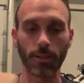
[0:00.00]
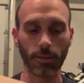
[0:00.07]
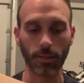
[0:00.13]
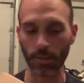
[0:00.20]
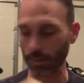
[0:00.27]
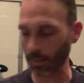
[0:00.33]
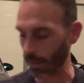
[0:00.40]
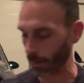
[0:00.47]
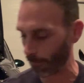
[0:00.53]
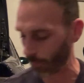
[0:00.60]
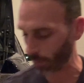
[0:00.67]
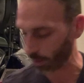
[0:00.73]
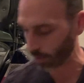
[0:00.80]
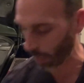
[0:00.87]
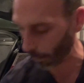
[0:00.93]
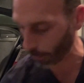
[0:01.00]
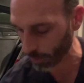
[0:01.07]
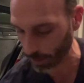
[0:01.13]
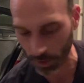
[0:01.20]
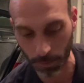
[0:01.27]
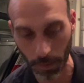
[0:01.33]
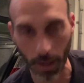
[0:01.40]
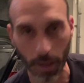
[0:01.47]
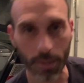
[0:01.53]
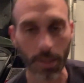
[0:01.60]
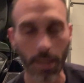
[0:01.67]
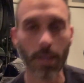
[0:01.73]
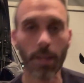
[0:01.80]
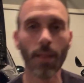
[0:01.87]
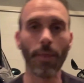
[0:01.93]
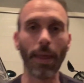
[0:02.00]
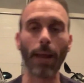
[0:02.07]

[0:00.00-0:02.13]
these cups, these mugs that